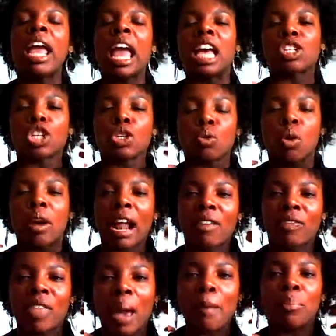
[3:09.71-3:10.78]
and so you won't
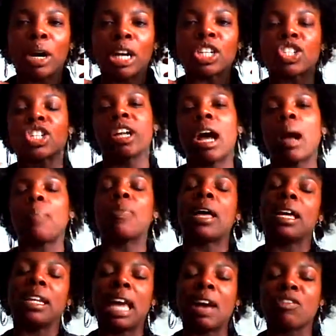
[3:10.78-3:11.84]
have that bunching up
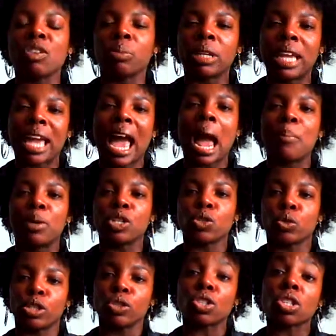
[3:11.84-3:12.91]
that inevitably happens
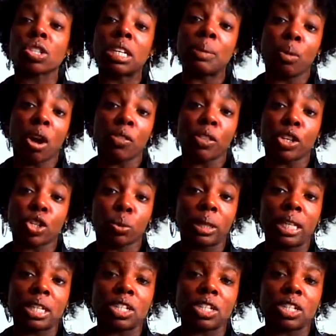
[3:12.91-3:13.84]
when you sleep on the twist.